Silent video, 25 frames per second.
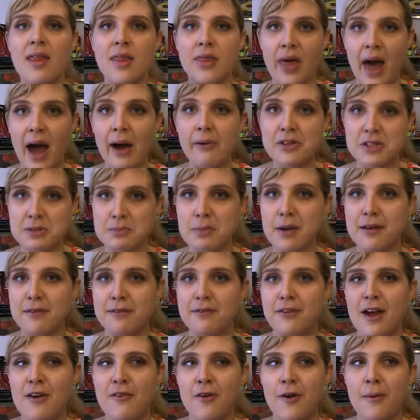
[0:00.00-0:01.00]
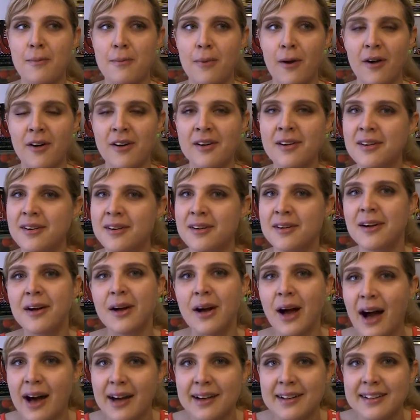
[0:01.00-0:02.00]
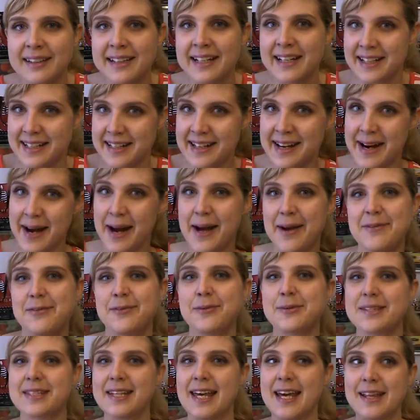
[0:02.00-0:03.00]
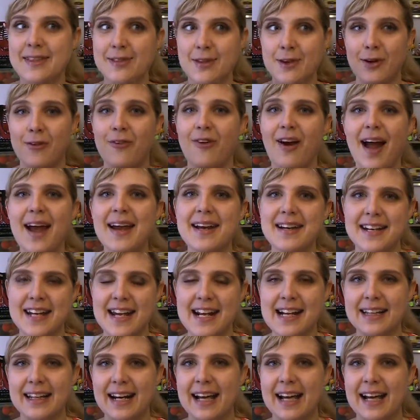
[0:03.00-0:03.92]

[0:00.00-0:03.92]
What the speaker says: that was my favorite part, oddly enough, was like the grinding.